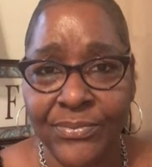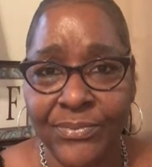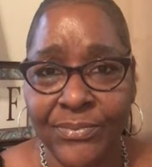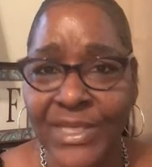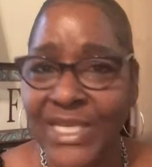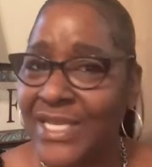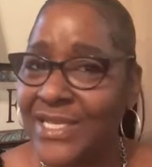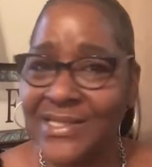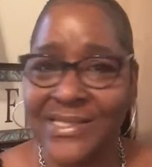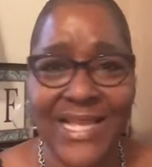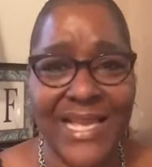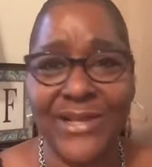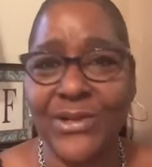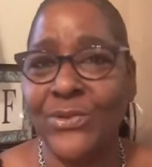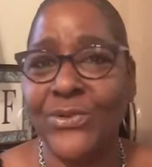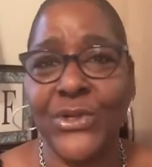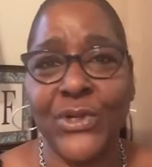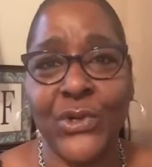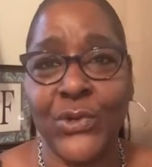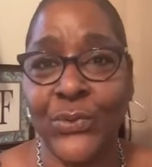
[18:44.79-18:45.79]
because they
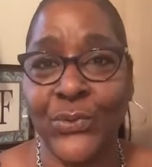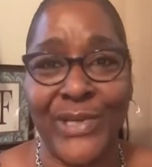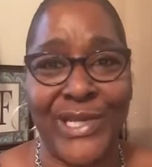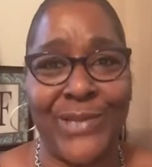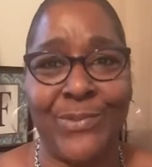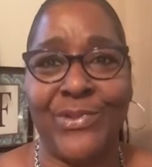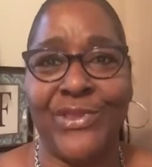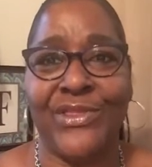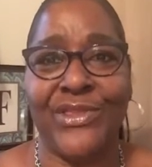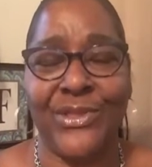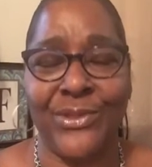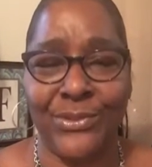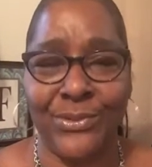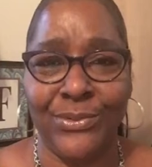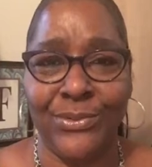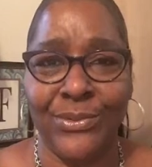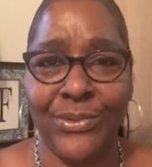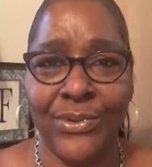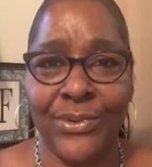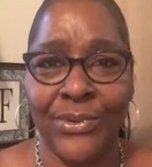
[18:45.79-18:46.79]
don't agree with
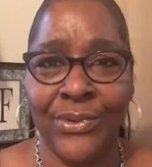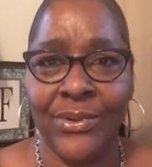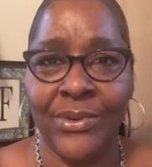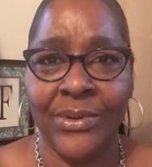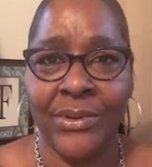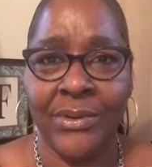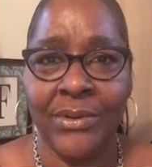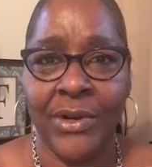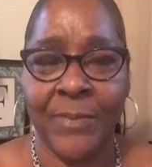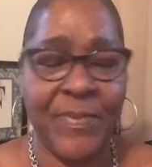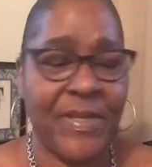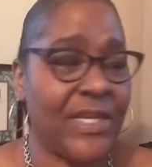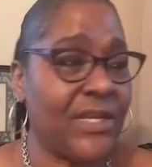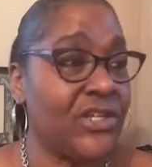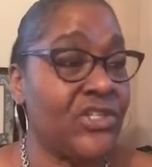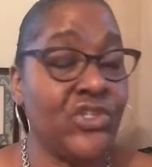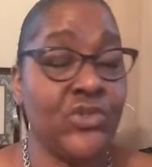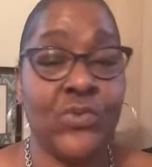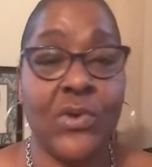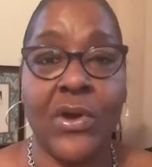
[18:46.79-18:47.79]
you or
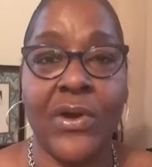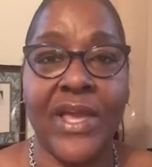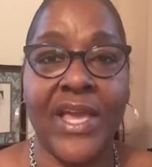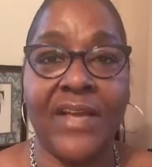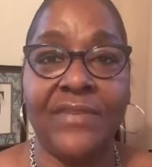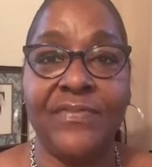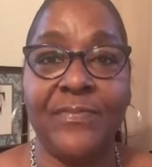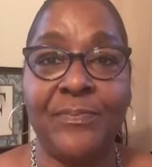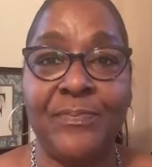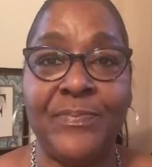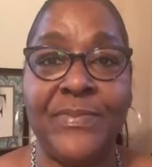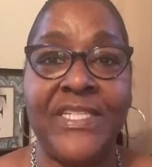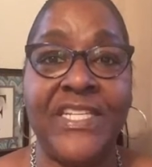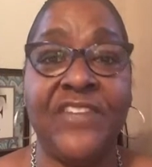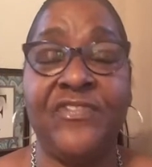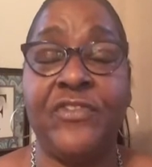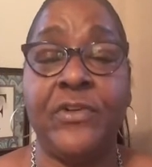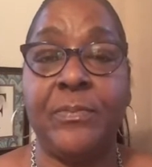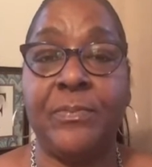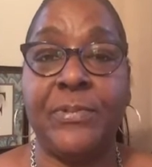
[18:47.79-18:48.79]
because you all have
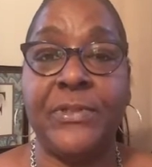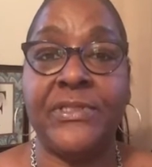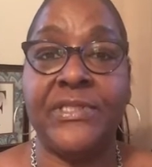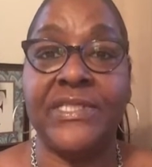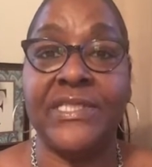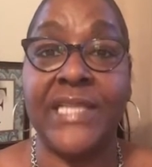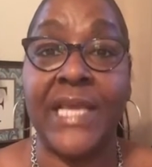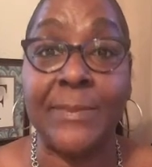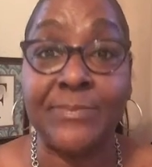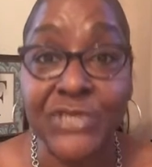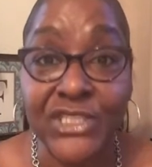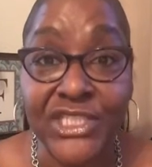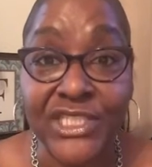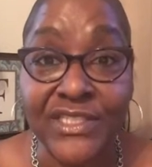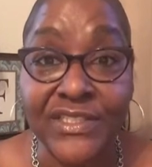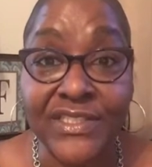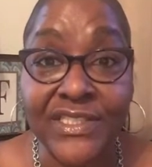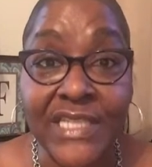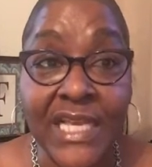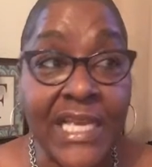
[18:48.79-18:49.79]
different
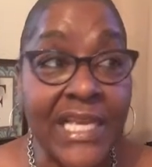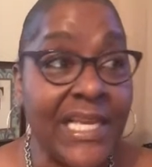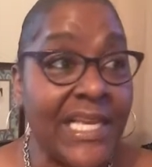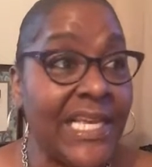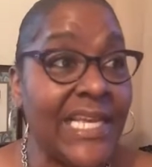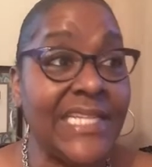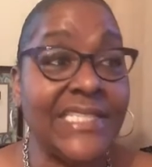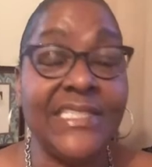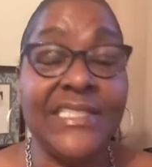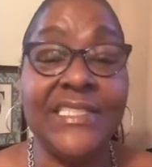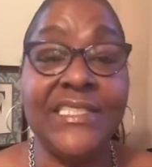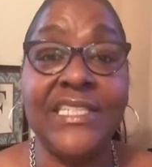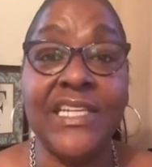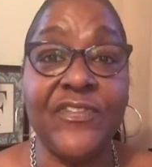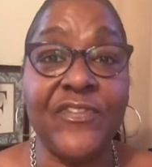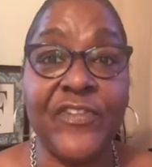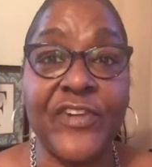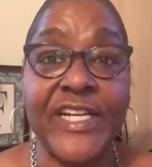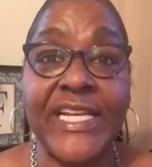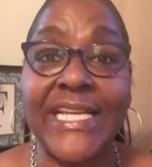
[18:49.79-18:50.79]
perceptions and
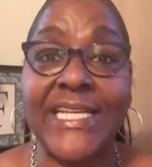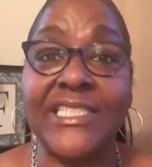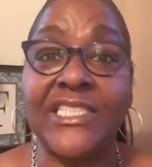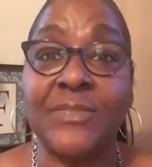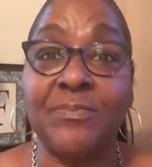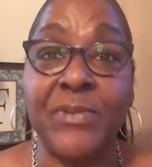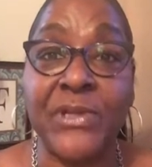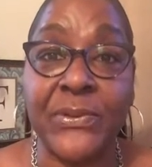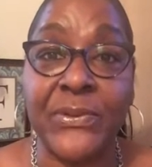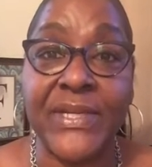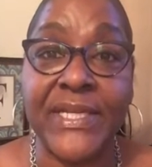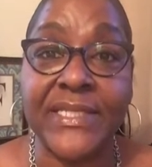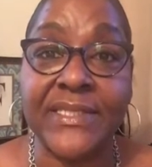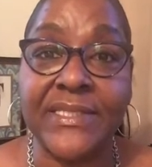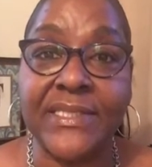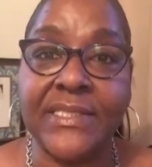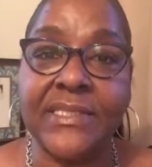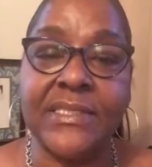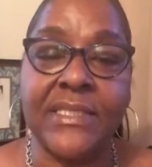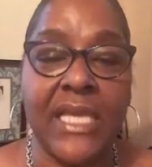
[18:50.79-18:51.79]
different
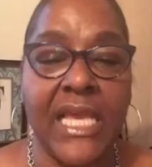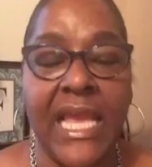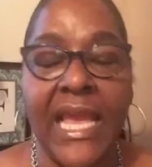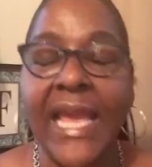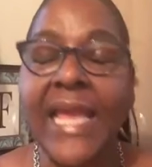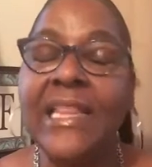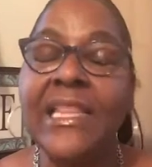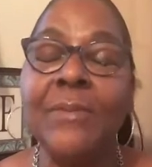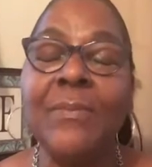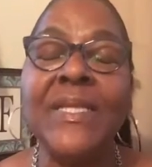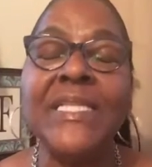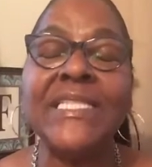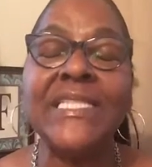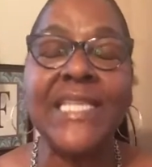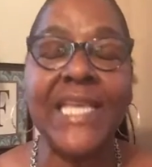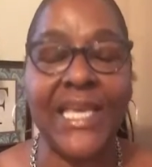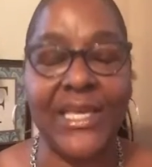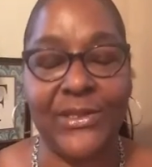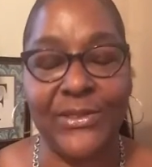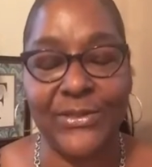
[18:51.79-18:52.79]
experiences. Hey, let me
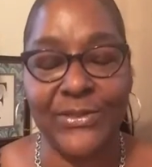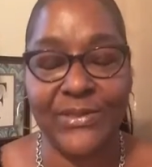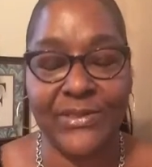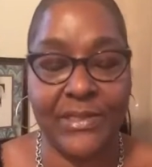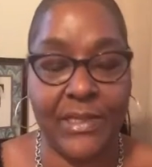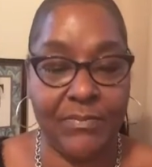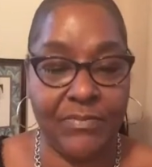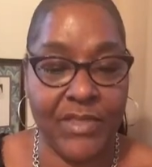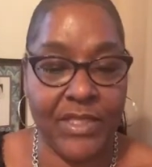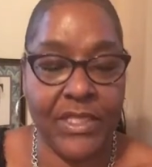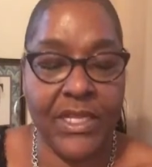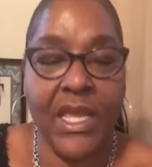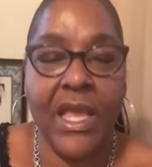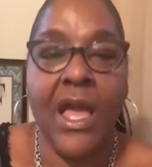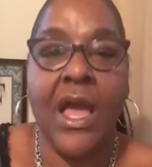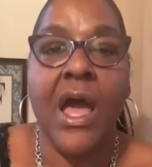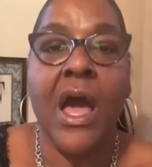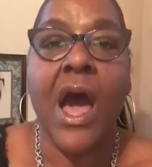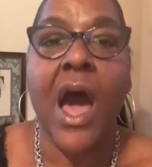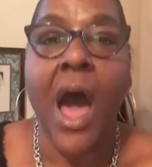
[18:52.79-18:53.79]
tell you something.
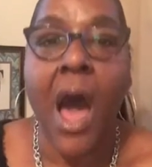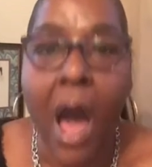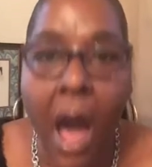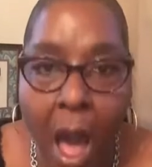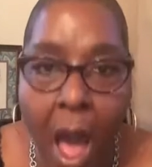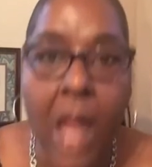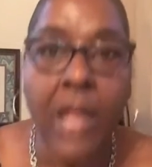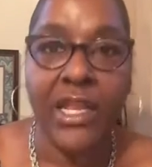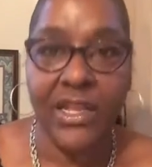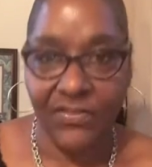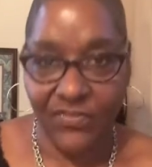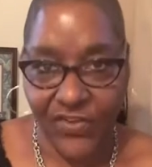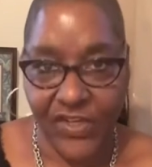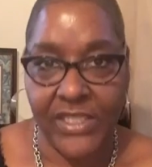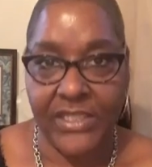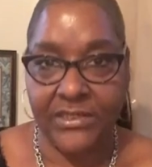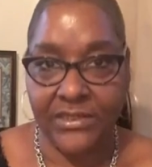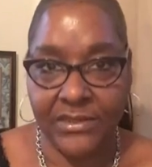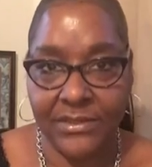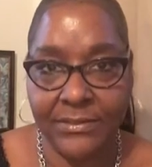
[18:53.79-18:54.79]
All of
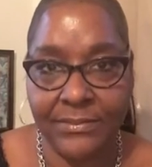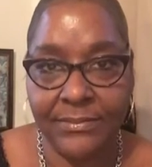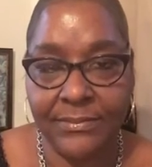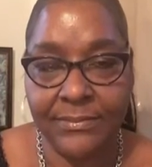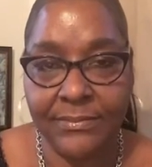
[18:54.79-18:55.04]
us,